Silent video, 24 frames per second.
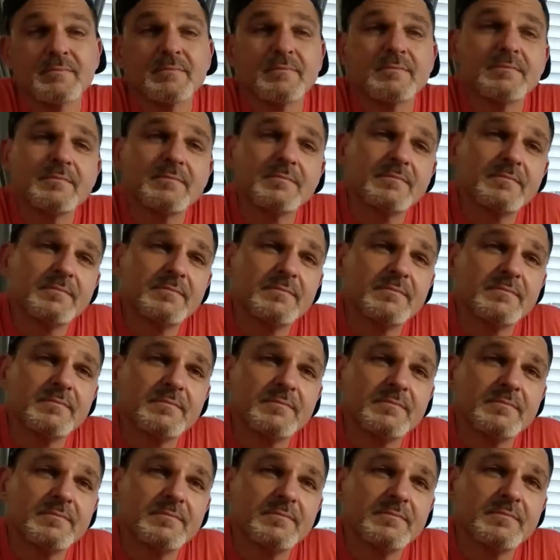what is it?
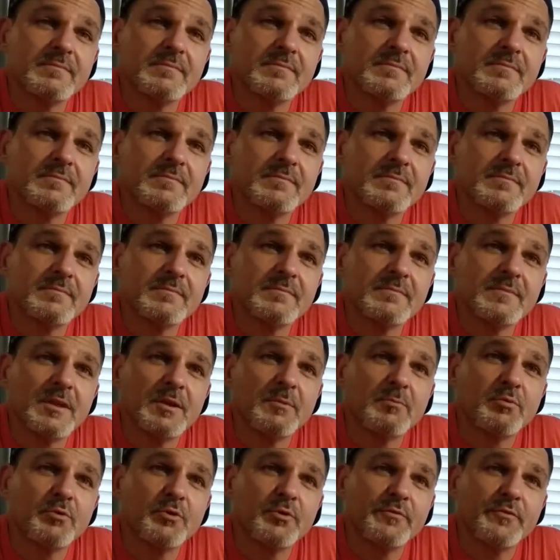
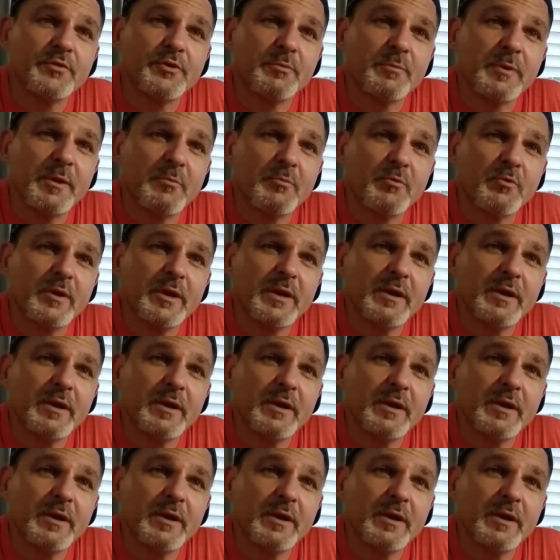improve your memory?